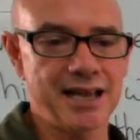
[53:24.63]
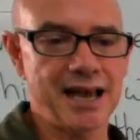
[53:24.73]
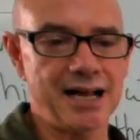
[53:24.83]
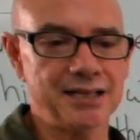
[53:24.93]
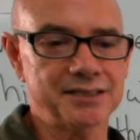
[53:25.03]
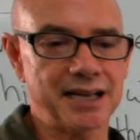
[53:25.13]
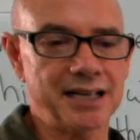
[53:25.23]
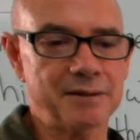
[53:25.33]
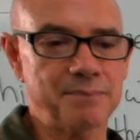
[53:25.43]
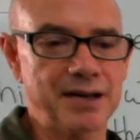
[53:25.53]
Alice, I
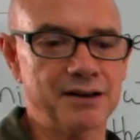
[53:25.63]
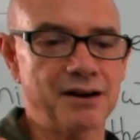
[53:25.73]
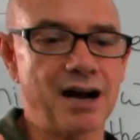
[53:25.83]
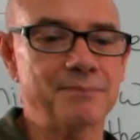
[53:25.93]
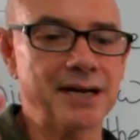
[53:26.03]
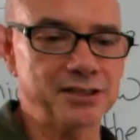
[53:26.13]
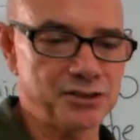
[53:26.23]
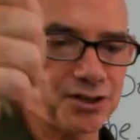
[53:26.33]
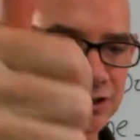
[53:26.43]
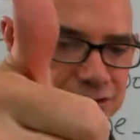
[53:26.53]
like butter on my
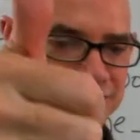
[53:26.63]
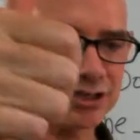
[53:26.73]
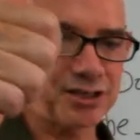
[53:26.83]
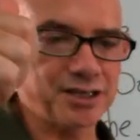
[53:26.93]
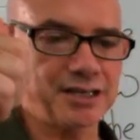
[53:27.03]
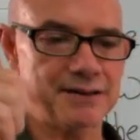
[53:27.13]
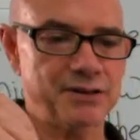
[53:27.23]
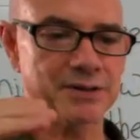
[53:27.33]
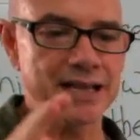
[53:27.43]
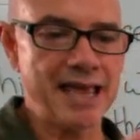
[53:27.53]
toast. Good, everyone.